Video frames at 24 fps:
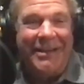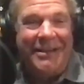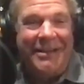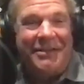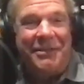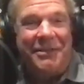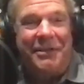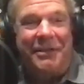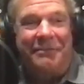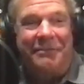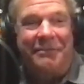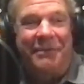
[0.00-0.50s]

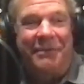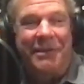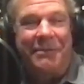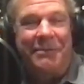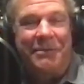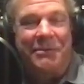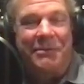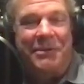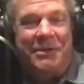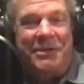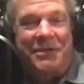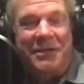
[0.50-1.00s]
So maybe
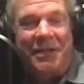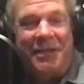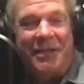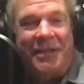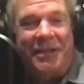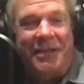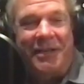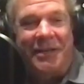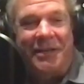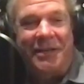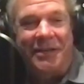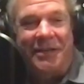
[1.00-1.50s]
we should have
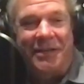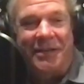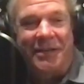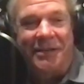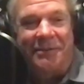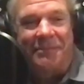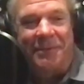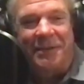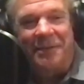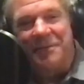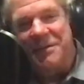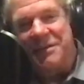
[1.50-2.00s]
let her do it,
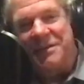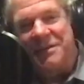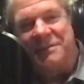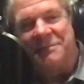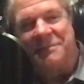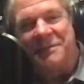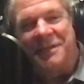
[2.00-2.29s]
and maybe she'd